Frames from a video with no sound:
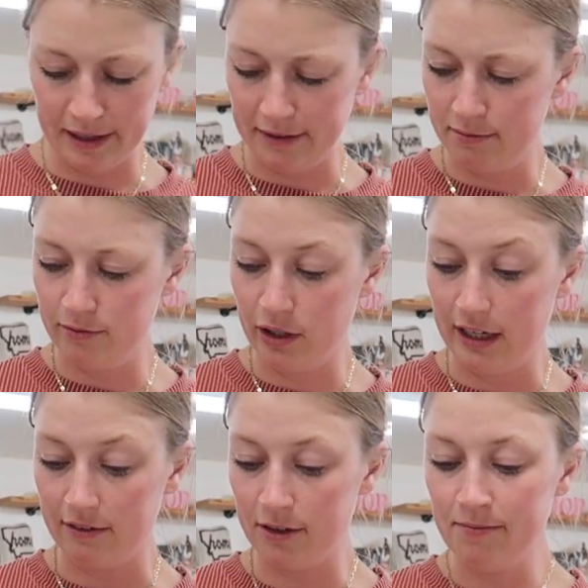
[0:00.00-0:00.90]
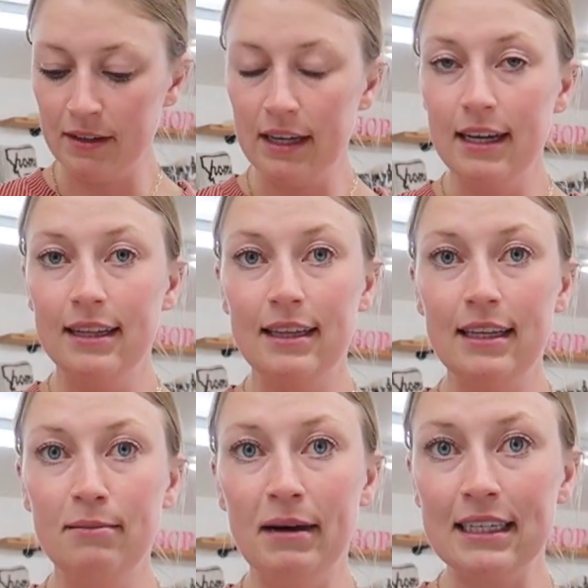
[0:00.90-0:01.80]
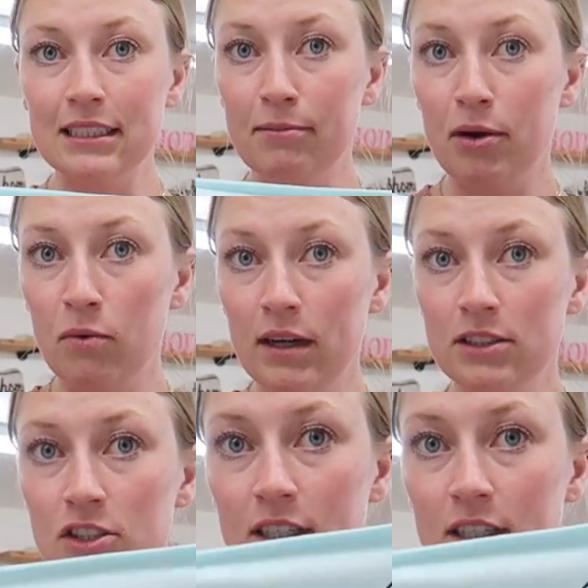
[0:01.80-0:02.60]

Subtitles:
but whatever. The basketball ones